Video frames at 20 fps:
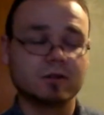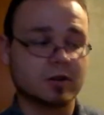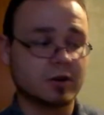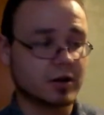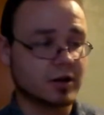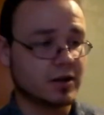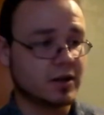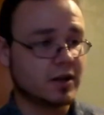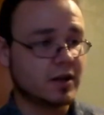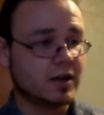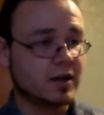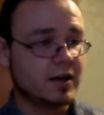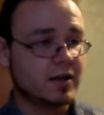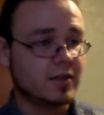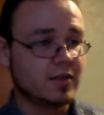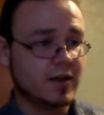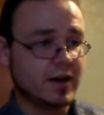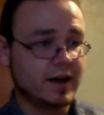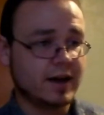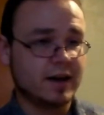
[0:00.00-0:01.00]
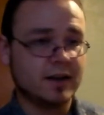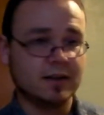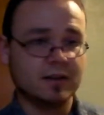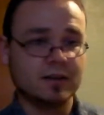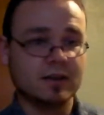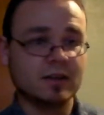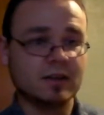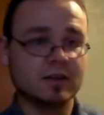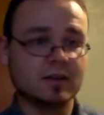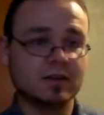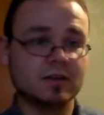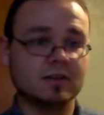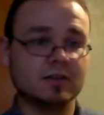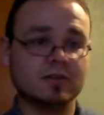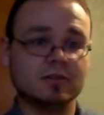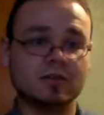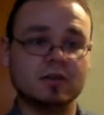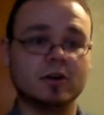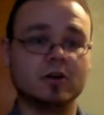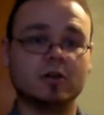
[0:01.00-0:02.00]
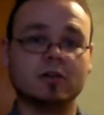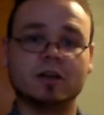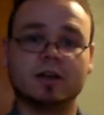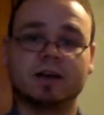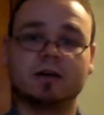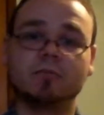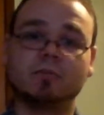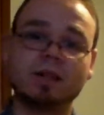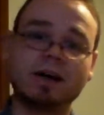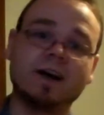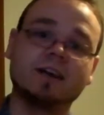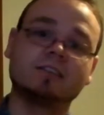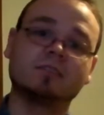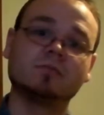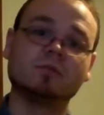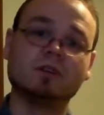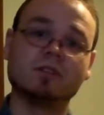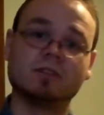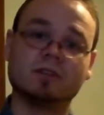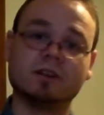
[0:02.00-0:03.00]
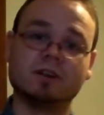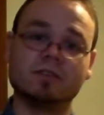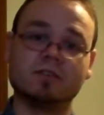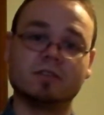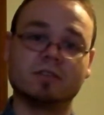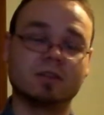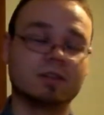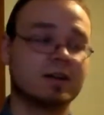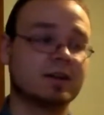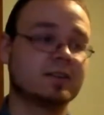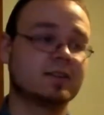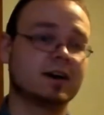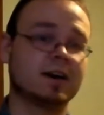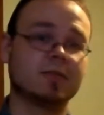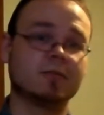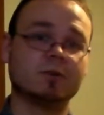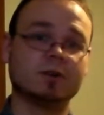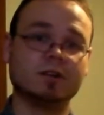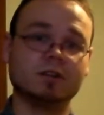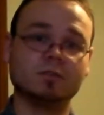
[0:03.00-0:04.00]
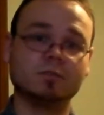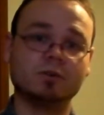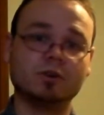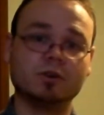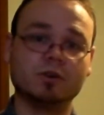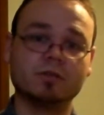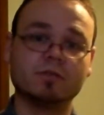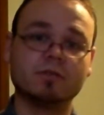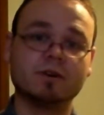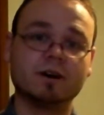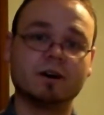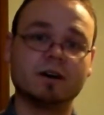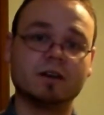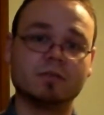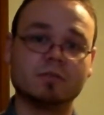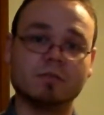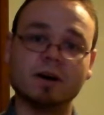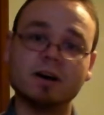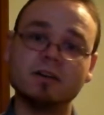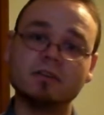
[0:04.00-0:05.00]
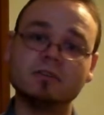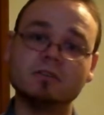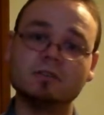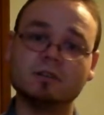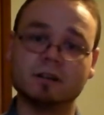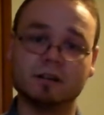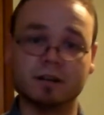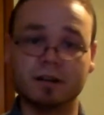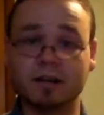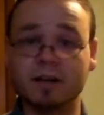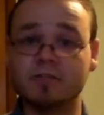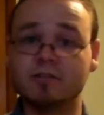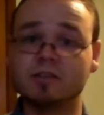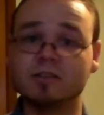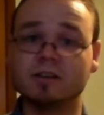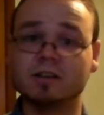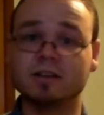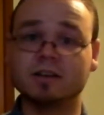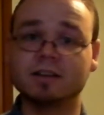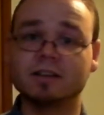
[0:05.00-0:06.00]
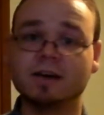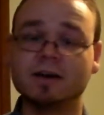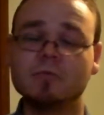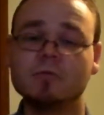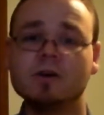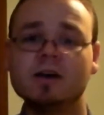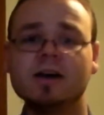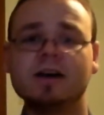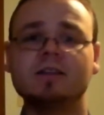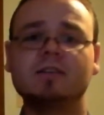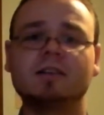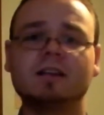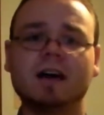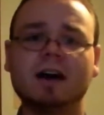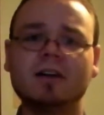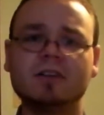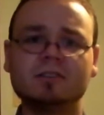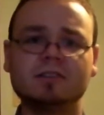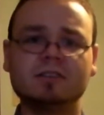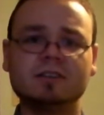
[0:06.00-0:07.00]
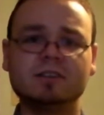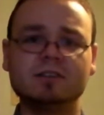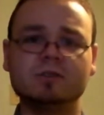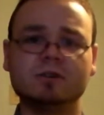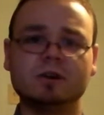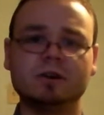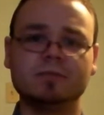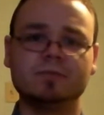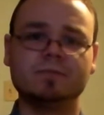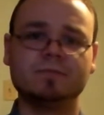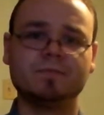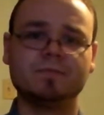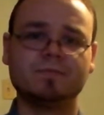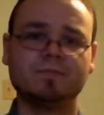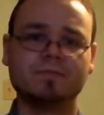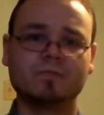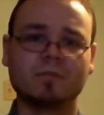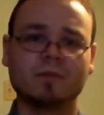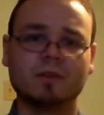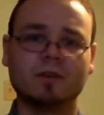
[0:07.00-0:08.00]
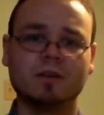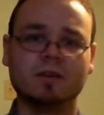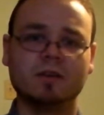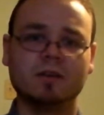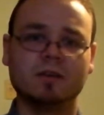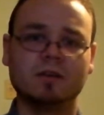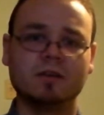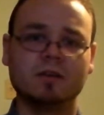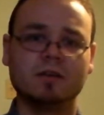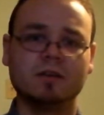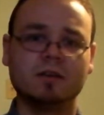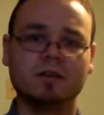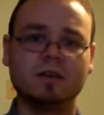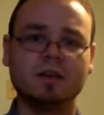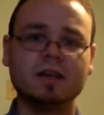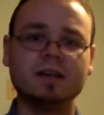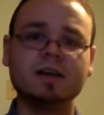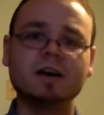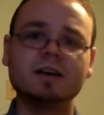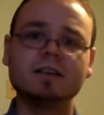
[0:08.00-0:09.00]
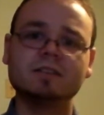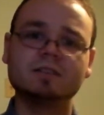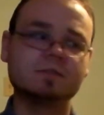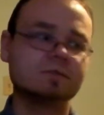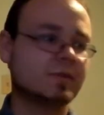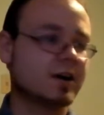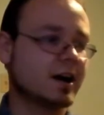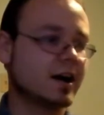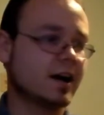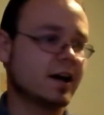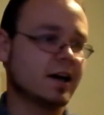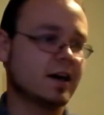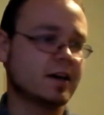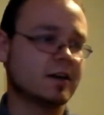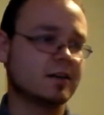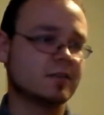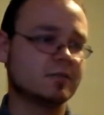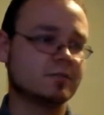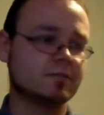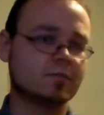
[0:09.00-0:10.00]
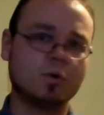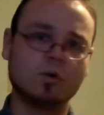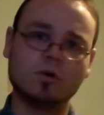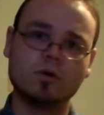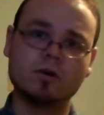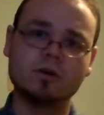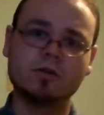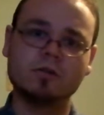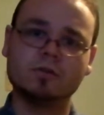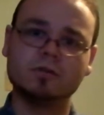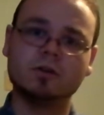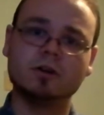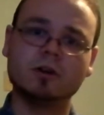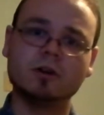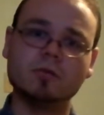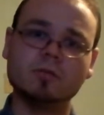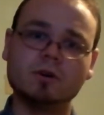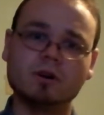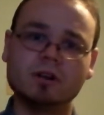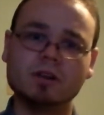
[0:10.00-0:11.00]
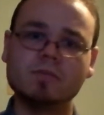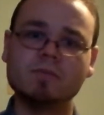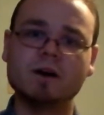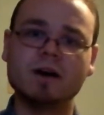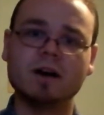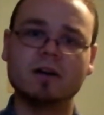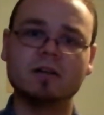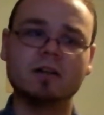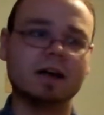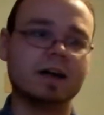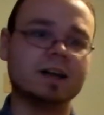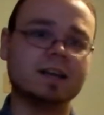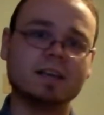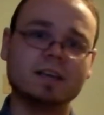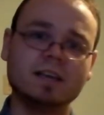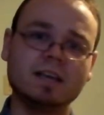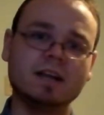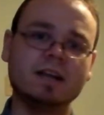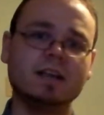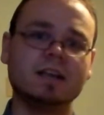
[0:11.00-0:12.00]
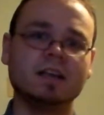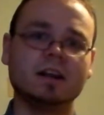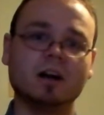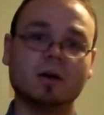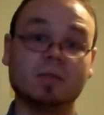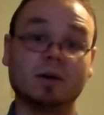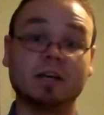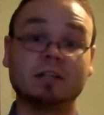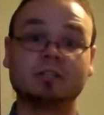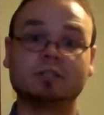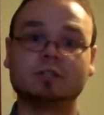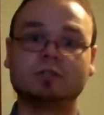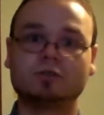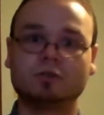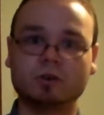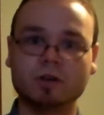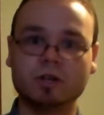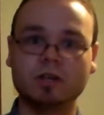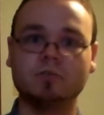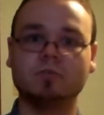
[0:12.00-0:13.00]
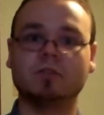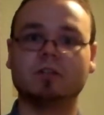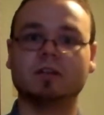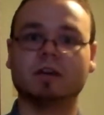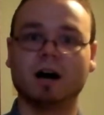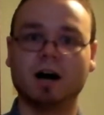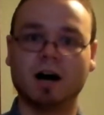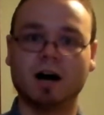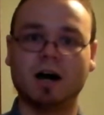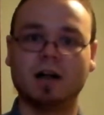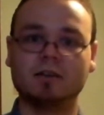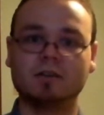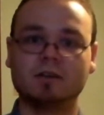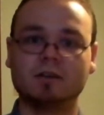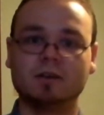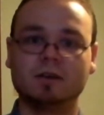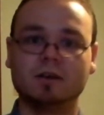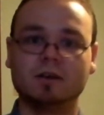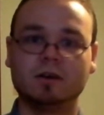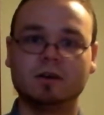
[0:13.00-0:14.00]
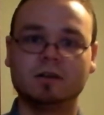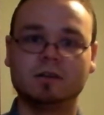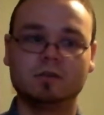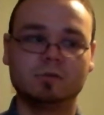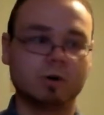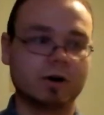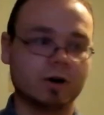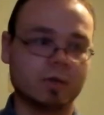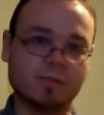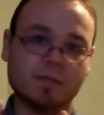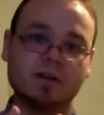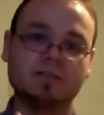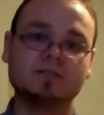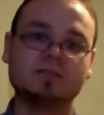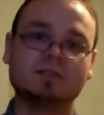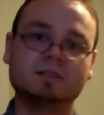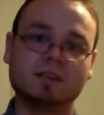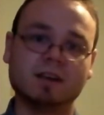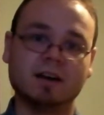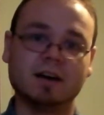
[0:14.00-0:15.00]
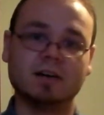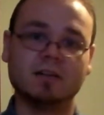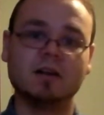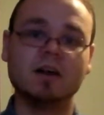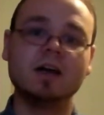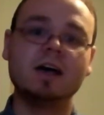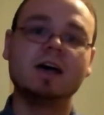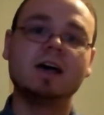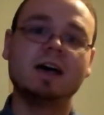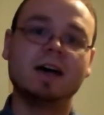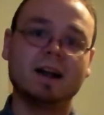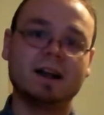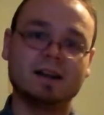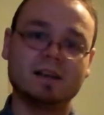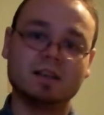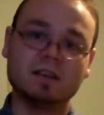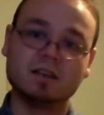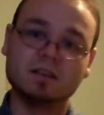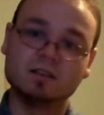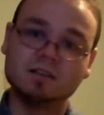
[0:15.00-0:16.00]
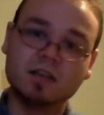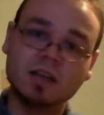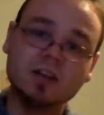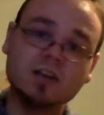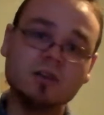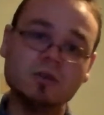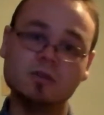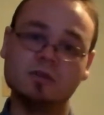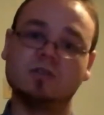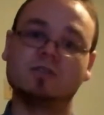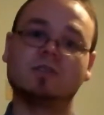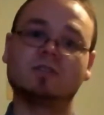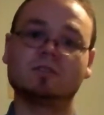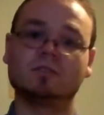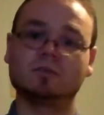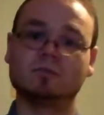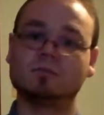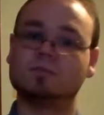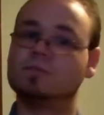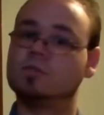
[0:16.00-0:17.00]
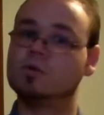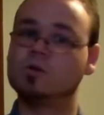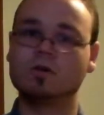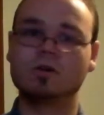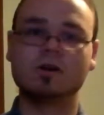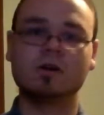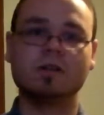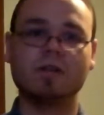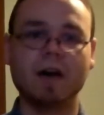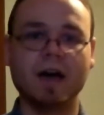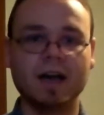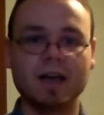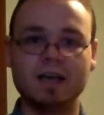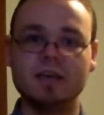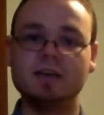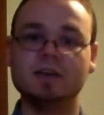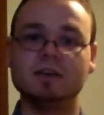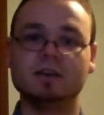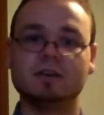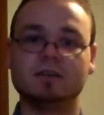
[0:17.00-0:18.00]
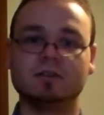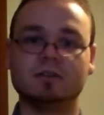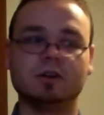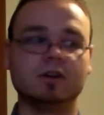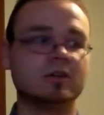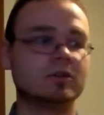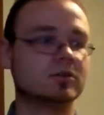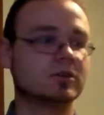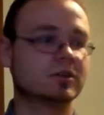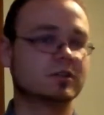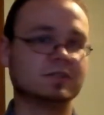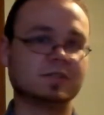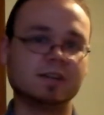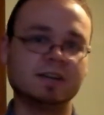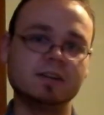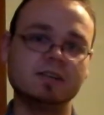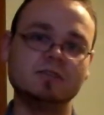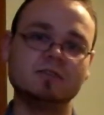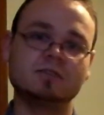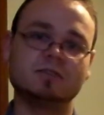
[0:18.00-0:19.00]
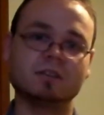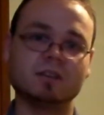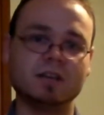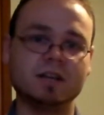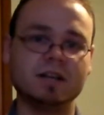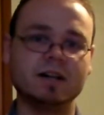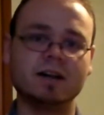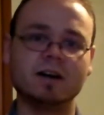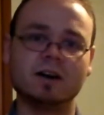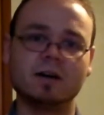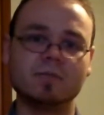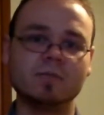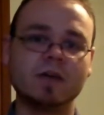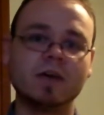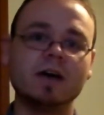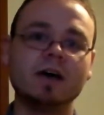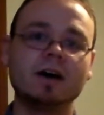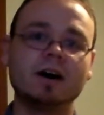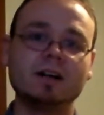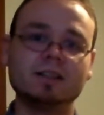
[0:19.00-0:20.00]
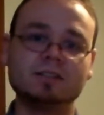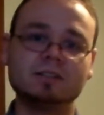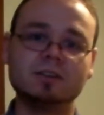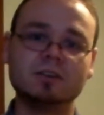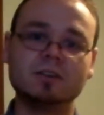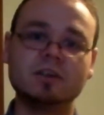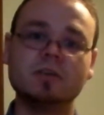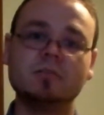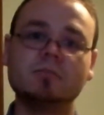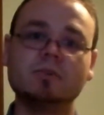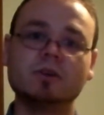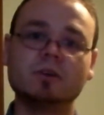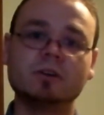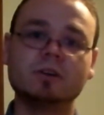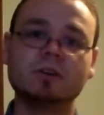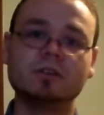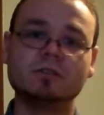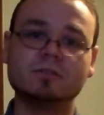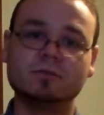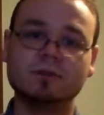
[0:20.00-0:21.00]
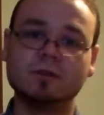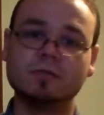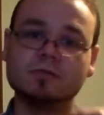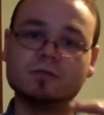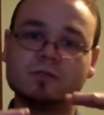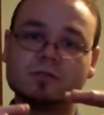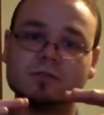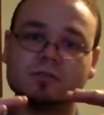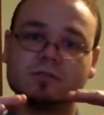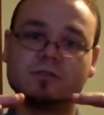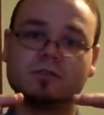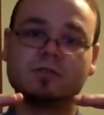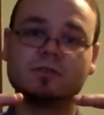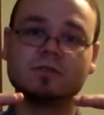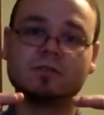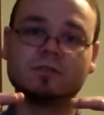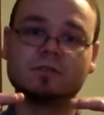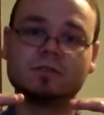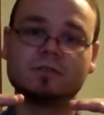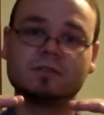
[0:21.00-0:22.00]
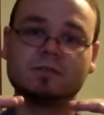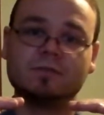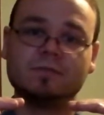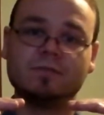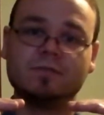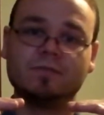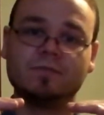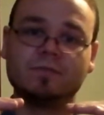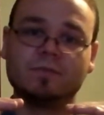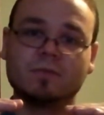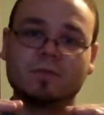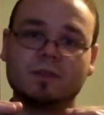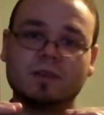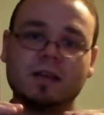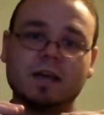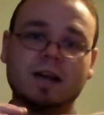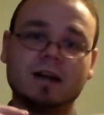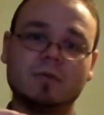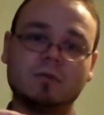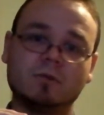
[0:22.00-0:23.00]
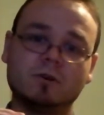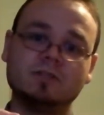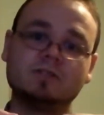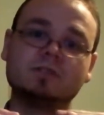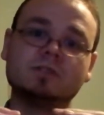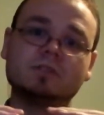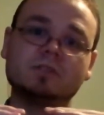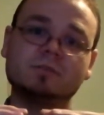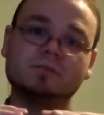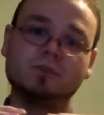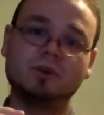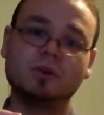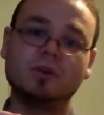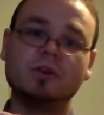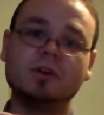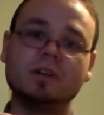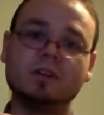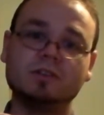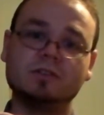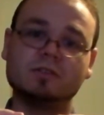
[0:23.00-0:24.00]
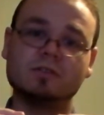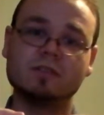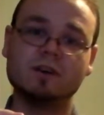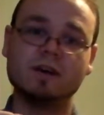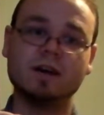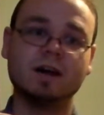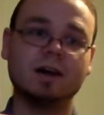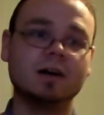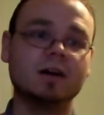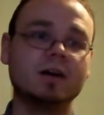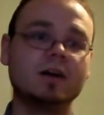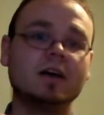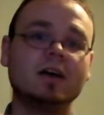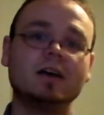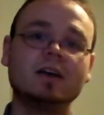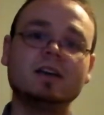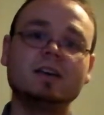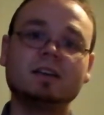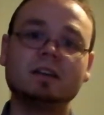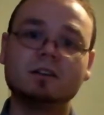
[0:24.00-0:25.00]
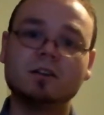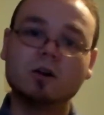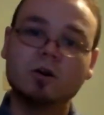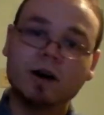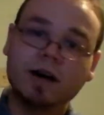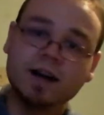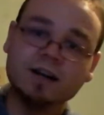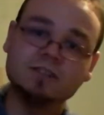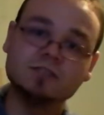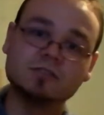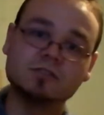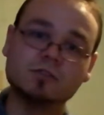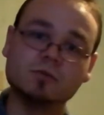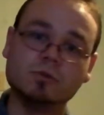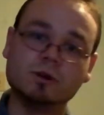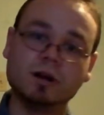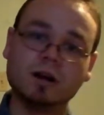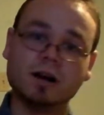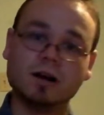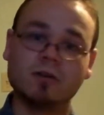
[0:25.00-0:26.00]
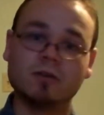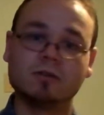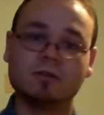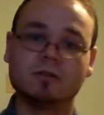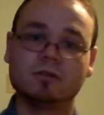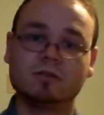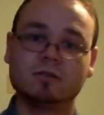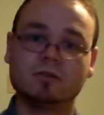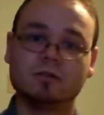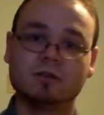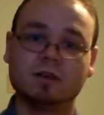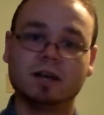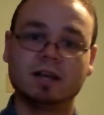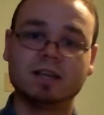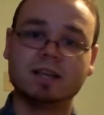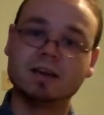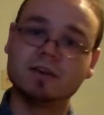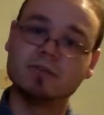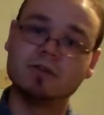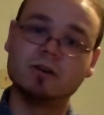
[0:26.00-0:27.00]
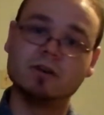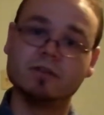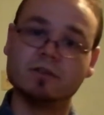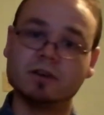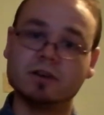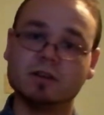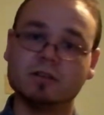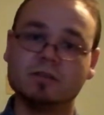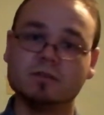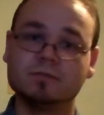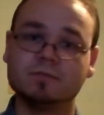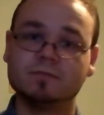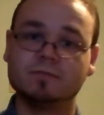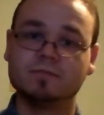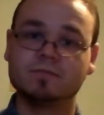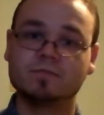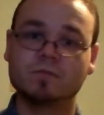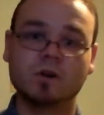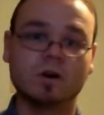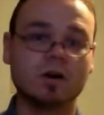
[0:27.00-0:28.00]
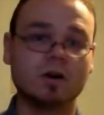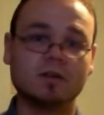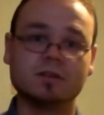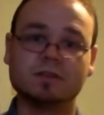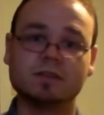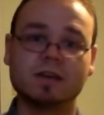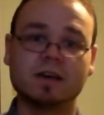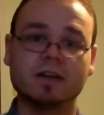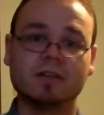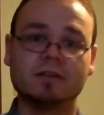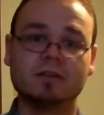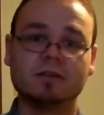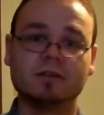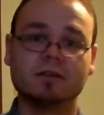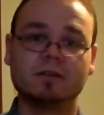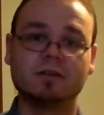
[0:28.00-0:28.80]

Right. That is, like a blacksmith and everything like that, when he's purifying metal and everything like that. How does he do it? He does it by putting metal and heating it up extremely hot to where it melts it down. And then he continues to pour on that heat, continues to heat it up until the impurities float to the surface. And once the impurities are there, he can go ahead and scoop it out and get rid of it altogether.